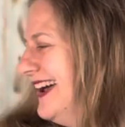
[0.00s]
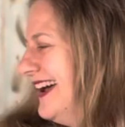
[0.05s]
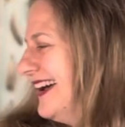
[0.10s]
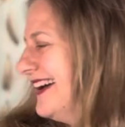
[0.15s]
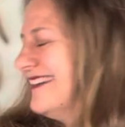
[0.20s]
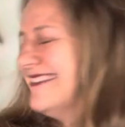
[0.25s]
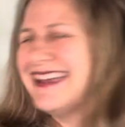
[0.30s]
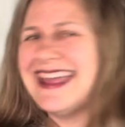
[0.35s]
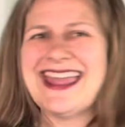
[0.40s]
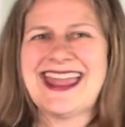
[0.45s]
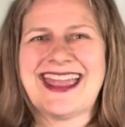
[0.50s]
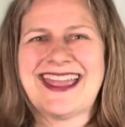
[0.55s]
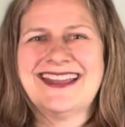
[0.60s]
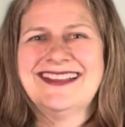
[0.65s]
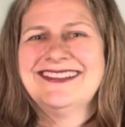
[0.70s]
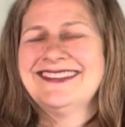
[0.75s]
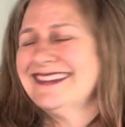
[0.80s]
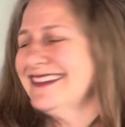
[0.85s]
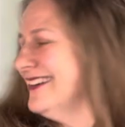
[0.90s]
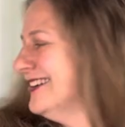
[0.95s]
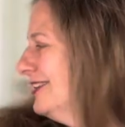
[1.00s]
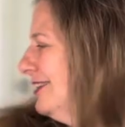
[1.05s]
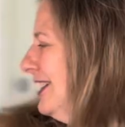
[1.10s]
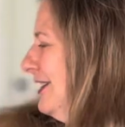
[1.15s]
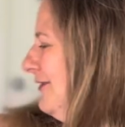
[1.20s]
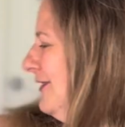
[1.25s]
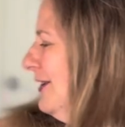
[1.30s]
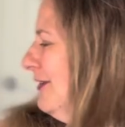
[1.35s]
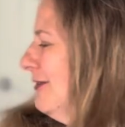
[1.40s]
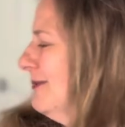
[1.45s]
Okay, so
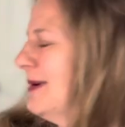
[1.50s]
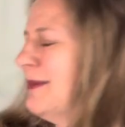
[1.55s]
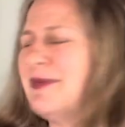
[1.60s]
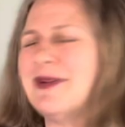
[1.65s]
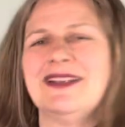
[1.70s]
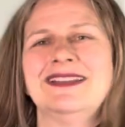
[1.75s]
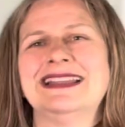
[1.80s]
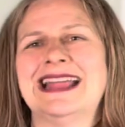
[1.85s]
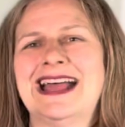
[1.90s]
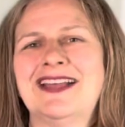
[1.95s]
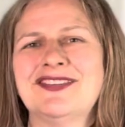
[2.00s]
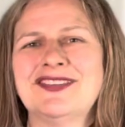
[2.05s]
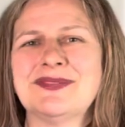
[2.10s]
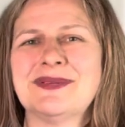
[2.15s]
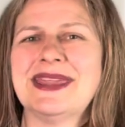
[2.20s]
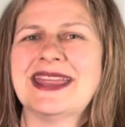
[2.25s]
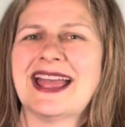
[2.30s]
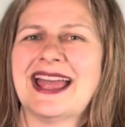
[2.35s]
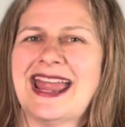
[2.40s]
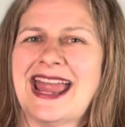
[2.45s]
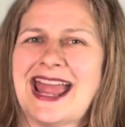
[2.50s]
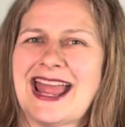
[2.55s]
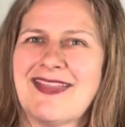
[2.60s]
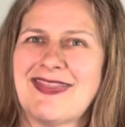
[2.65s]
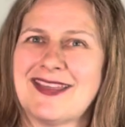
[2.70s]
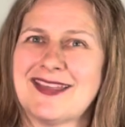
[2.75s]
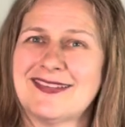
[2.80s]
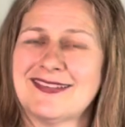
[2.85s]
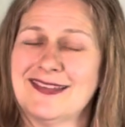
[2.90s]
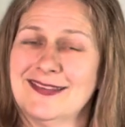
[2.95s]
if you remember last week, I had
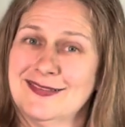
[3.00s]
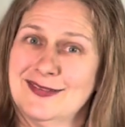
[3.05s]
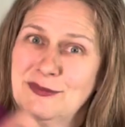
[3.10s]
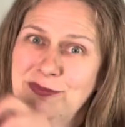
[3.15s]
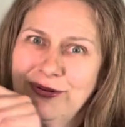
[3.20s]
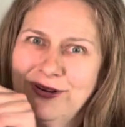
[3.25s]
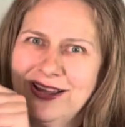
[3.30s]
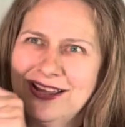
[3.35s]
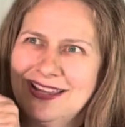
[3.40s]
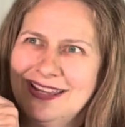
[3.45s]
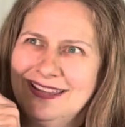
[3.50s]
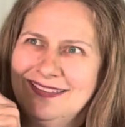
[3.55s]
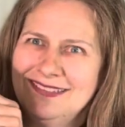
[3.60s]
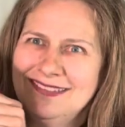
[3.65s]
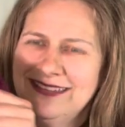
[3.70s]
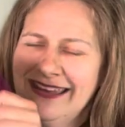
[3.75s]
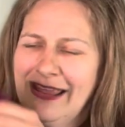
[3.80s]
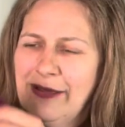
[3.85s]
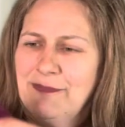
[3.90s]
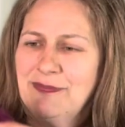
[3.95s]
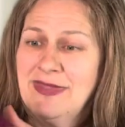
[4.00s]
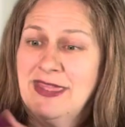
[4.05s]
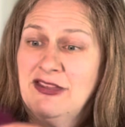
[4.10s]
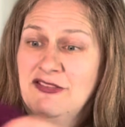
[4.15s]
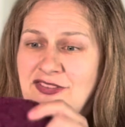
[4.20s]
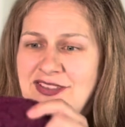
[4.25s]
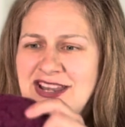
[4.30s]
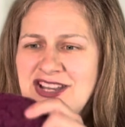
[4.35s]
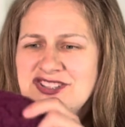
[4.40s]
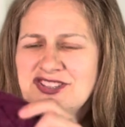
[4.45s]
this surprised
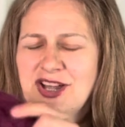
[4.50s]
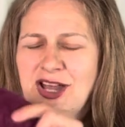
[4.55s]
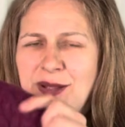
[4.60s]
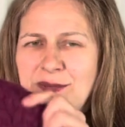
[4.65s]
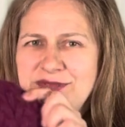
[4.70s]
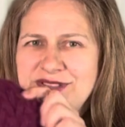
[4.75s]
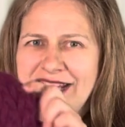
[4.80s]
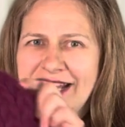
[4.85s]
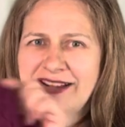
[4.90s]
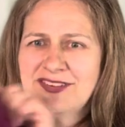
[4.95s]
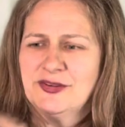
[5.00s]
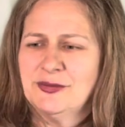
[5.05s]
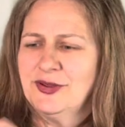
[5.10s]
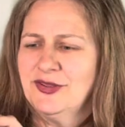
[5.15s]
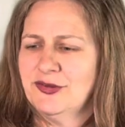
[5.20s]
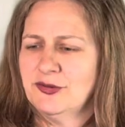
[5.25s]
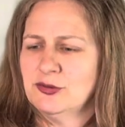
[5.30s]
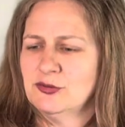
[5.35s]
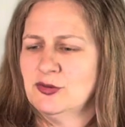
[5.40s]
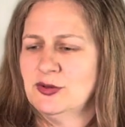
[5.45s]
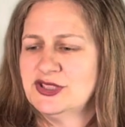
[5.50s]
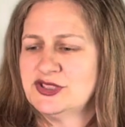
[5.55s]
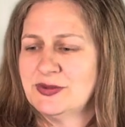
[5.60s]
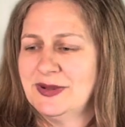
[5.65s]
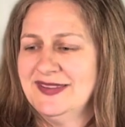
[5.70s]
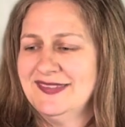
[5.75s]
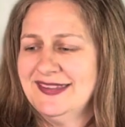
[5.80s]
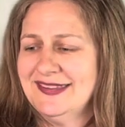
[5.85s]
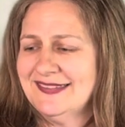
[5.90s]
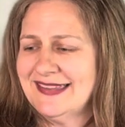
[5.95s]
finished object, which
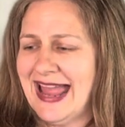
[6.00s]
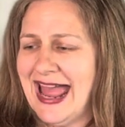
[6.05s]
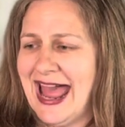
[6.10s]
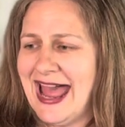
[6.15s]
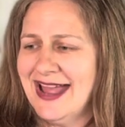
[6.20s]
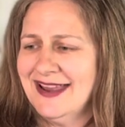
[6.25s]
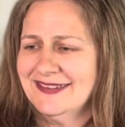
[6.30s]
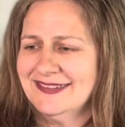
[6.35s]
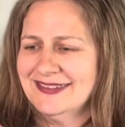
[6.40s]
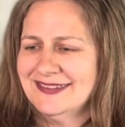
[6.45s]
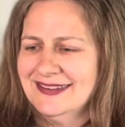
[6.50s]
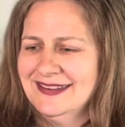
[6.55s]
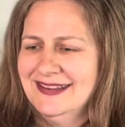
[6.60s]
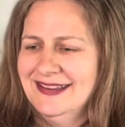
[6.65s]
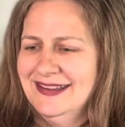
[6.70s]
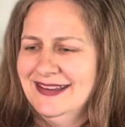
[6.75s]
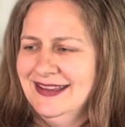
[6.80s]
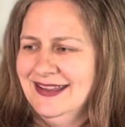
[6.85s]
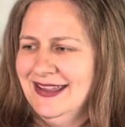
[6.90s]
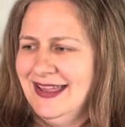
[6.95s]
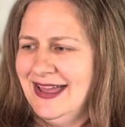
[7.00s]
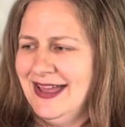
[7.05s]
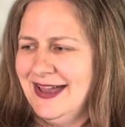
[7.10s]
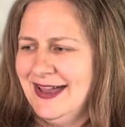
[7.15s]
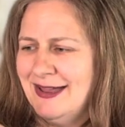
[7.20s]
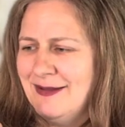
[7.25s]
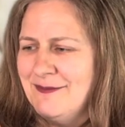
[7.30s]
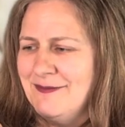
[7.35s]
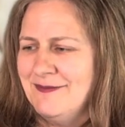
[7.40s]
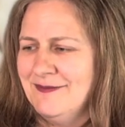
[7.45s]
was this hat.
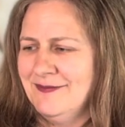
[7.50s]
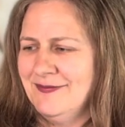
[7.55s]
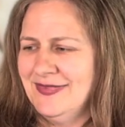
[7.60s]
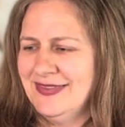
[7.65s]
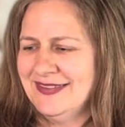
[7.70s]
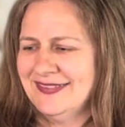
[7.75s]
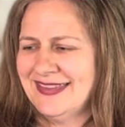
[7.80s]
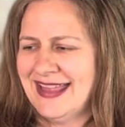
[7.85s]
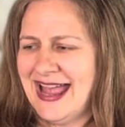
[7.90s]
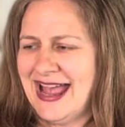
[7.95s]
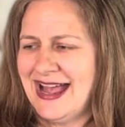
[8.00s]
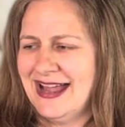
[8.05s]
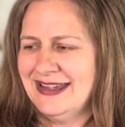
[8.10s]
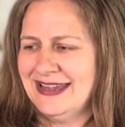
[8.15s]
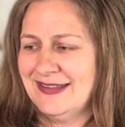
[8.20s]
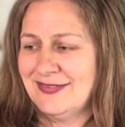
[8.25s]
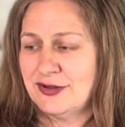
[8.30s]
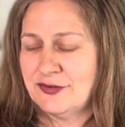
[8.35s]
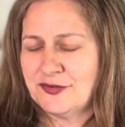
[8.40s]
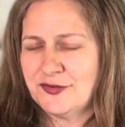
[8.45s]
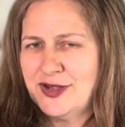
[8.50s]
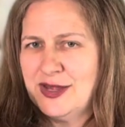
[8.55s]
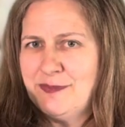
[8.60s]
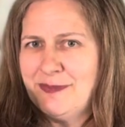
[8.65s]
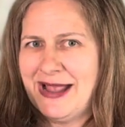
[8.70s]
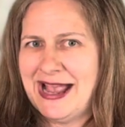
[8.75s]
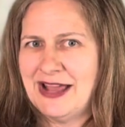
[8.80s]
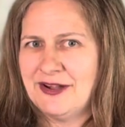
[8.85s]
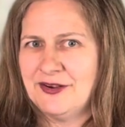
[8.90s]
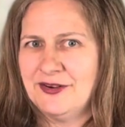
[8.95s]
This hat is a free
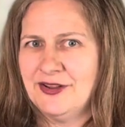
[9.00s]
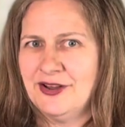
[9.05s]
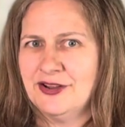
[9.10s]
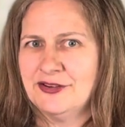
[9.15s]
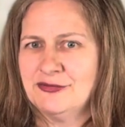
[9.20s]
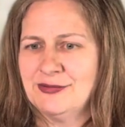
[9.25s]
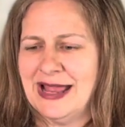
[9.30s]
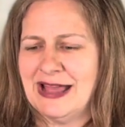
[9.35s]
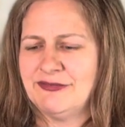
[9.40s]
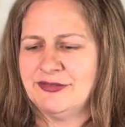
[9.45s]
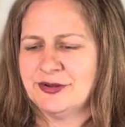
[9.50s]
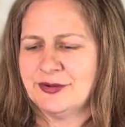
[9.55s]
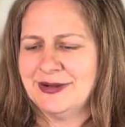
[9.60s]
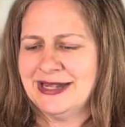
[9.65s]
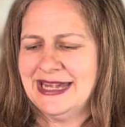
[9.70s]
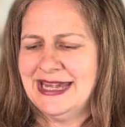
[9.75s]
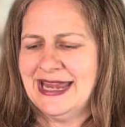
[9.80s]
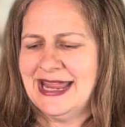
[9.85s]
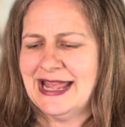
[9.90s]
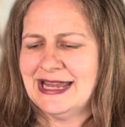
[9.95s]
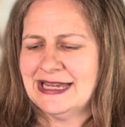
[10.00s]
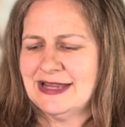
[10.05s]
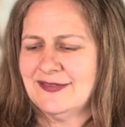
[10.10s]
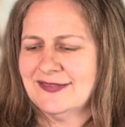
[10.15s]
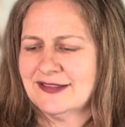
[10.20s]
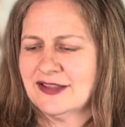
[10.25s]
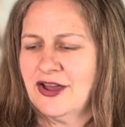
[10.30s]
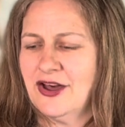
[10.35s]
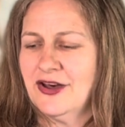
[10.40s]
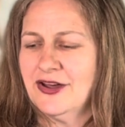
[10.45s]
pattern on Ravelry, and it's
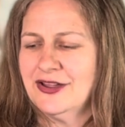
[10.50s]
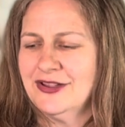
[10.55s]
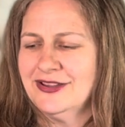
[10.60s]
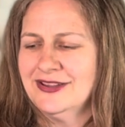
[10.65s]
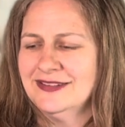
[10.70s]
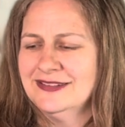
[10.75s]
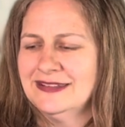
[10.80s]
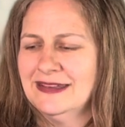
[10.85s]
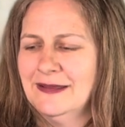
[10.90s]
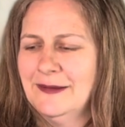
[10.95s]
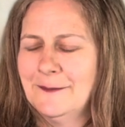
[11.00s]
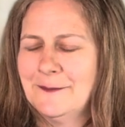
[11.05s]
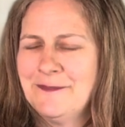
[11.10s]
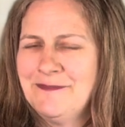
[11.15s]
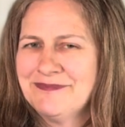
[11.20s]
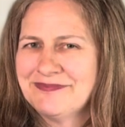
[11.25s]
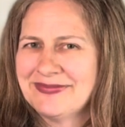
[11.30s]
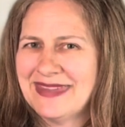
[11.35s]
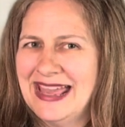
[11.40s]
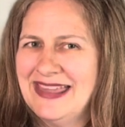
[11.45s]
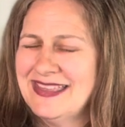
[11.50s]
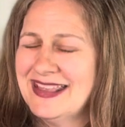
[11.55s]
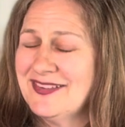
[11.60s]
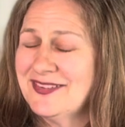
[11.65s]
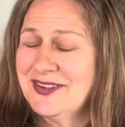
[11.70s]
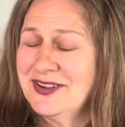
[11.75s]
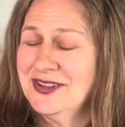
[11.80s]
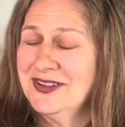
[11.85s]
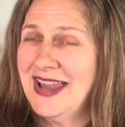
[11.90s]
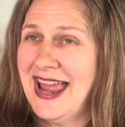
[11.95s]
called, I think it's
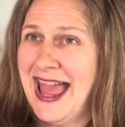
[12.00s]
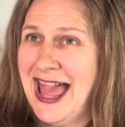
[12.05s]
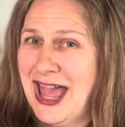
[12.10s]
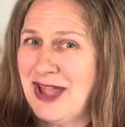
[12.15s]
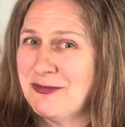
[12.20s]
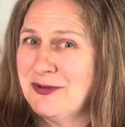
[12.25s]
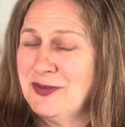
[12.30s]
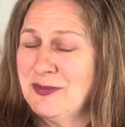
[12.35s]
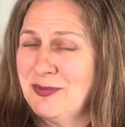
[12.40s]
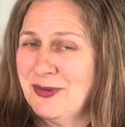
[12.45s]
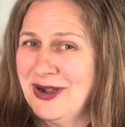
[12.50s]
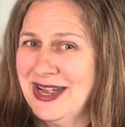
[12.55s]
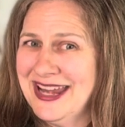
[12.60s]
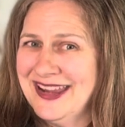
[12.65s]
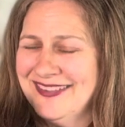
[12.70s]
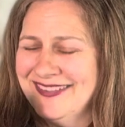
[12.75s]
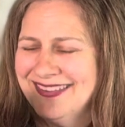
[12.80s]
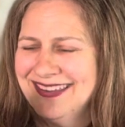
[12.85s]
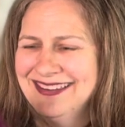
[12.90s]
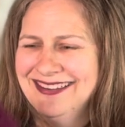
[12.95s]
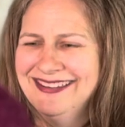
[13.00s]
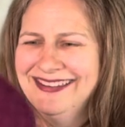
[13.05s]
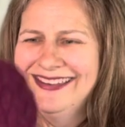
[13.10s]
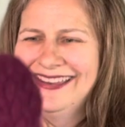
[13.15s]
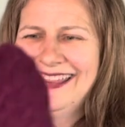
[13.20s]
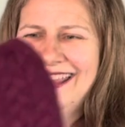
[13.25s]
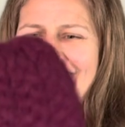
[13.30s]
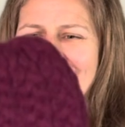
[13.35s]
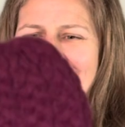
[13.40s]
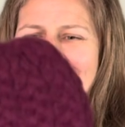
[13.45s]
called Hat with Braids.
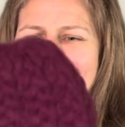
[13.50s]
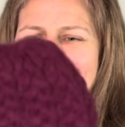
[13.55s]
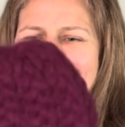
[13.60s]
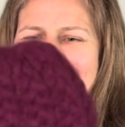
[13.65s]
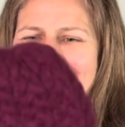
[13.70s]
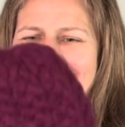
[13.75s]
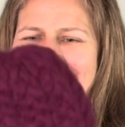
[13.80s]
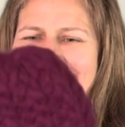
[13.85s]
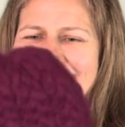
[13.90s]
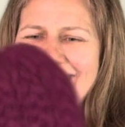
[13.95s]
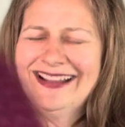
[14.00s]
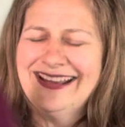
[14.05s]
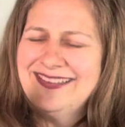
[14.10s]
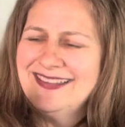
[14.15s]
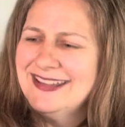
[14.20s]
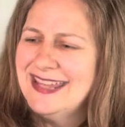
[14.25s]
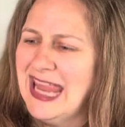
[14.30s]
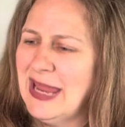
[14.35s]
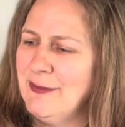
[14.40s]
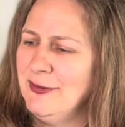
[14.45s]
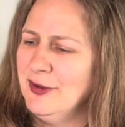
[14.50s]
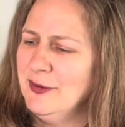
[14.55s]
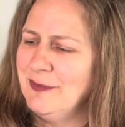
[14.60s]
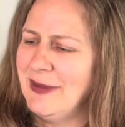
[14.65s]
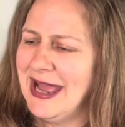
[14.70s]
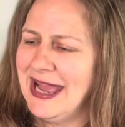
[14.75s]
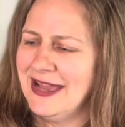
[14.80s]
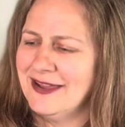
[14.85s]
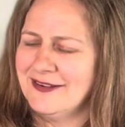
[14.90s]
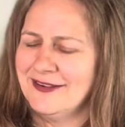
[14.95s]
So it's a cabled
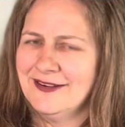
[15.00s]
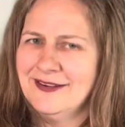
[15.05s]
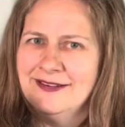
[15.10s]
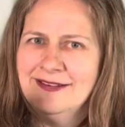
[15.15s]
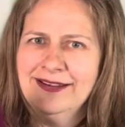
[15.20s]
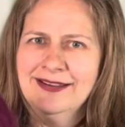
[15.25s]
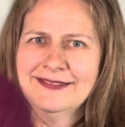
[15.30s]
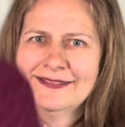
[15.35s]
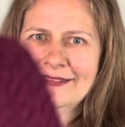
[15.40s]
pattern.